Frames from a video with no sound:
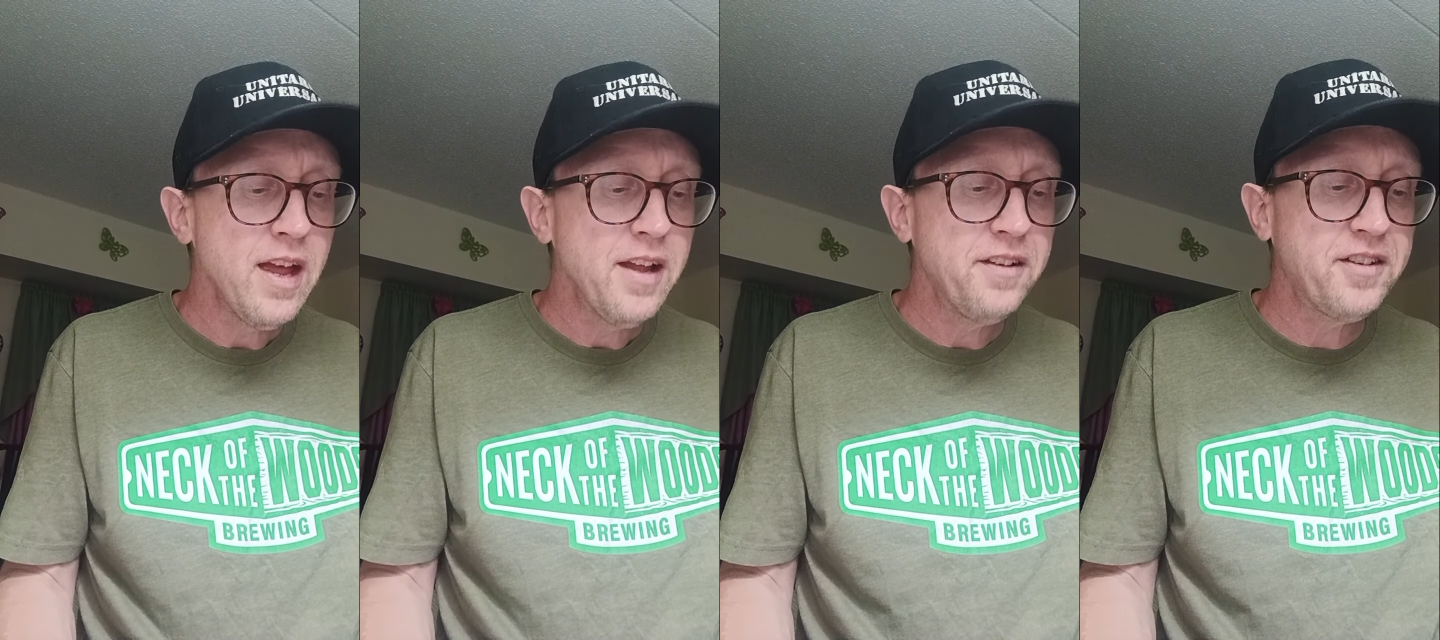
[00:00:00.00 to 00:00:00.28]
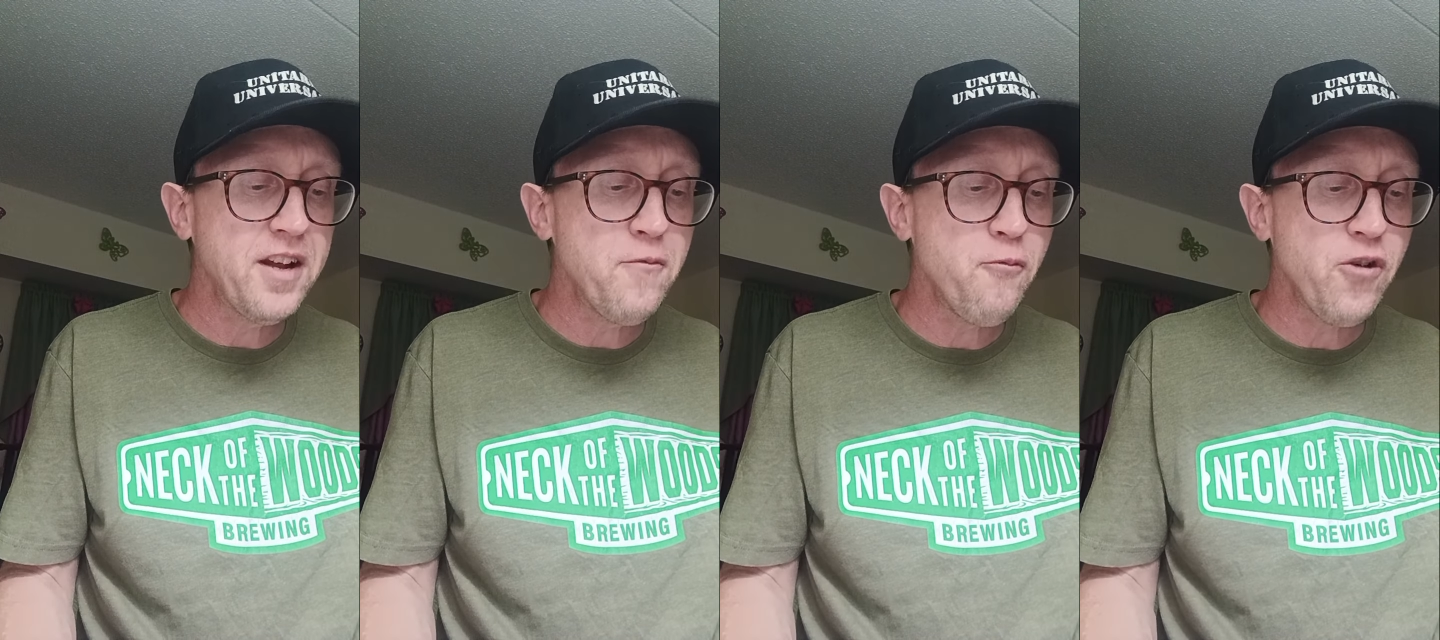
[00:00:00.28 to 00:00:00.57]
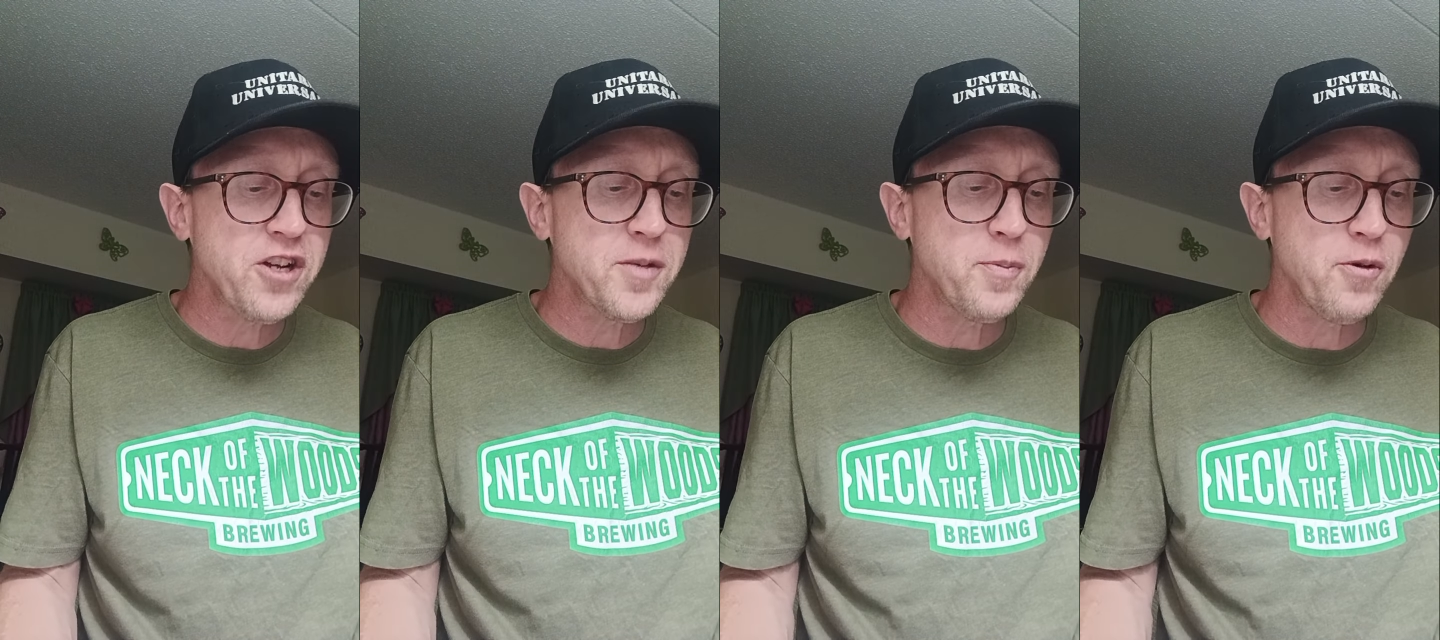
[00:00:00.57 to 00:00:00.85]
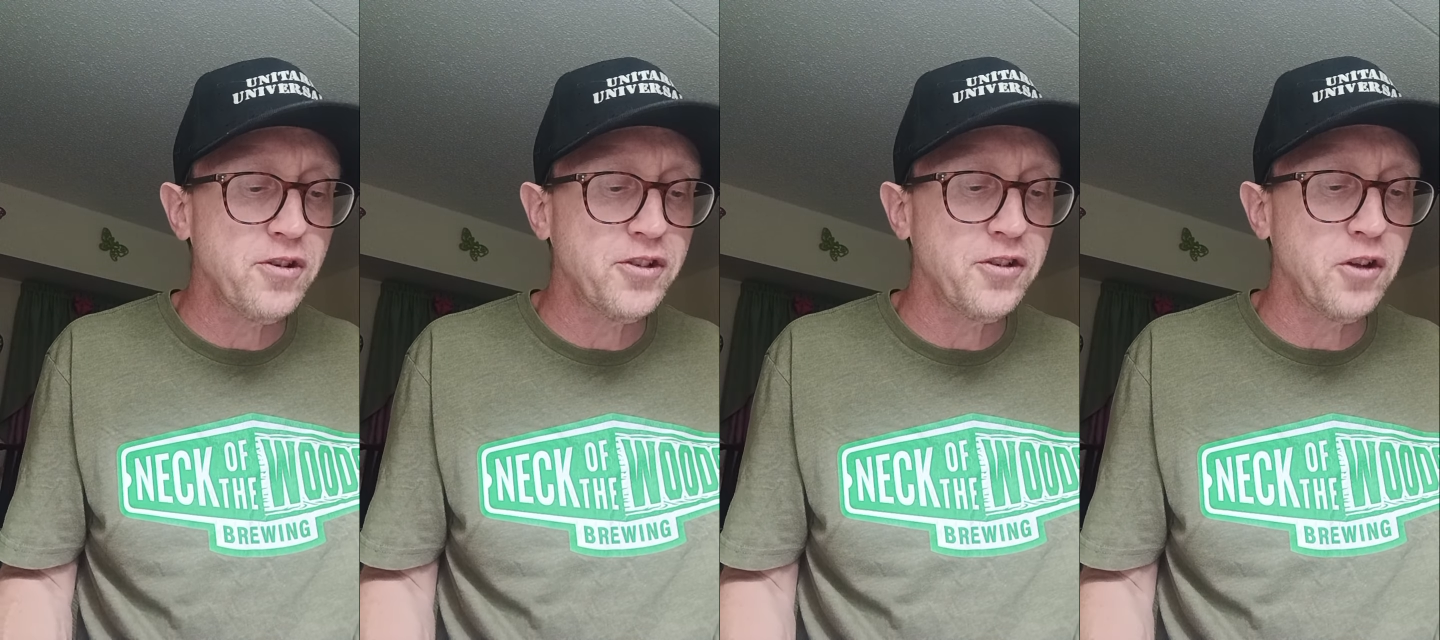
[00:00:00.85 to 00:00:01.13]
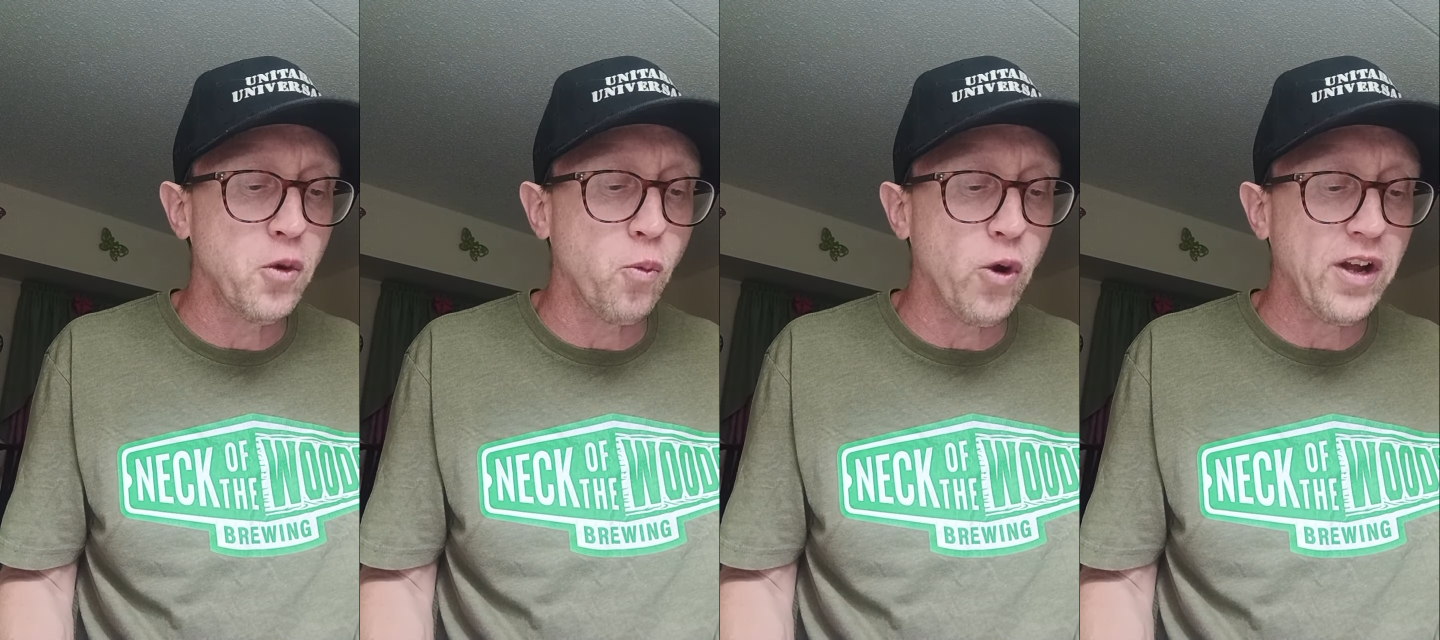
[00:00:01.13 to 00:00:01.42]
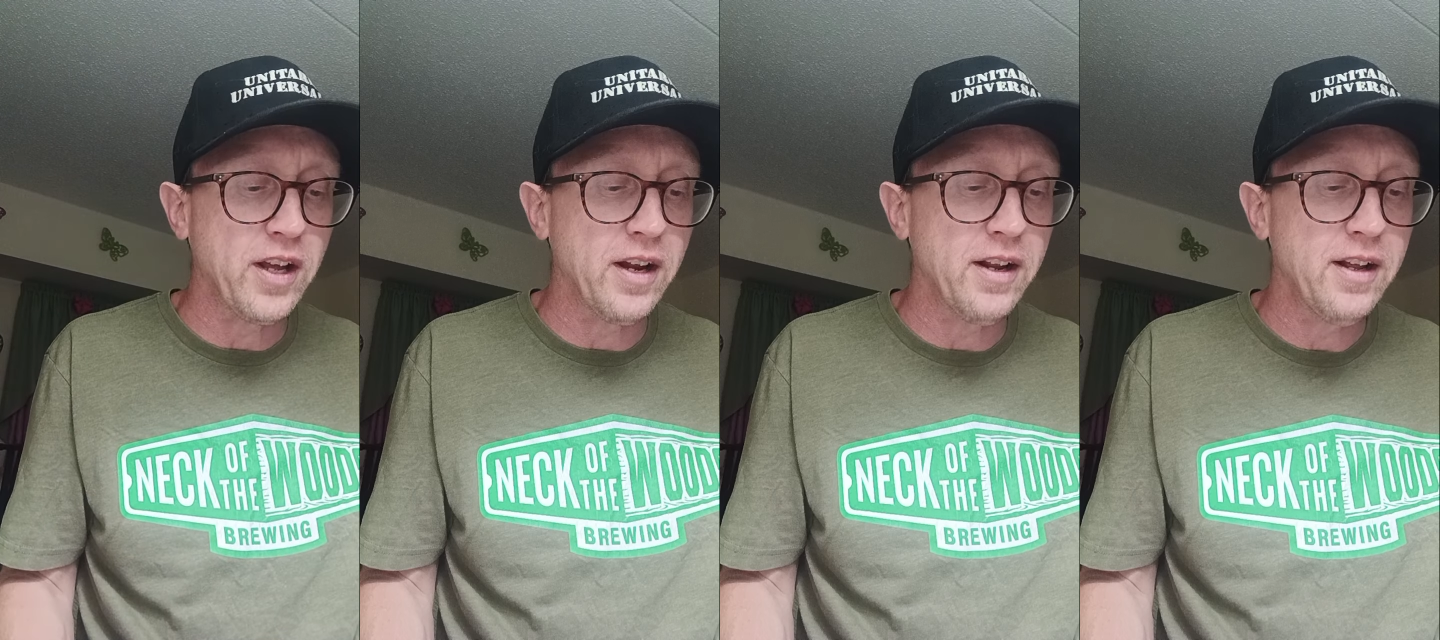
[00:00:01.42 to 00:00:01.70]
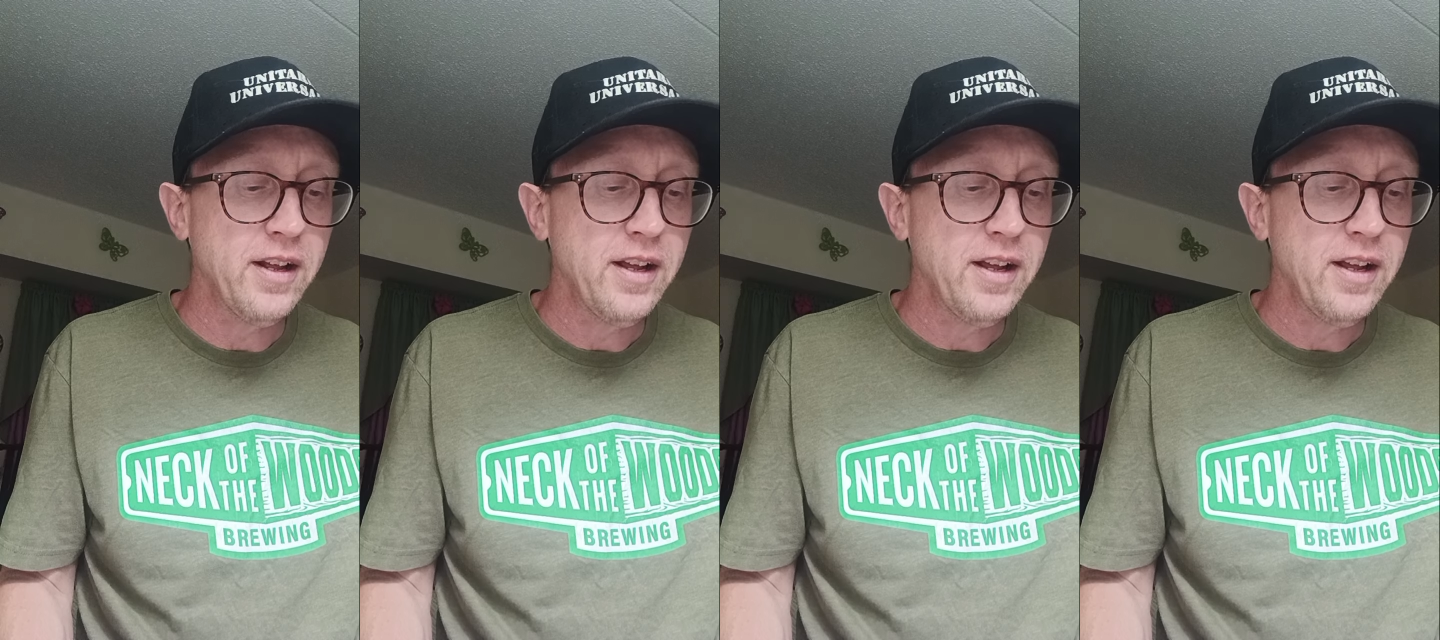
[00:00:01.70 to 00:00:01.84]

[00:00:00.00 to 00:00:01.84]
Sin whispers to the wicked,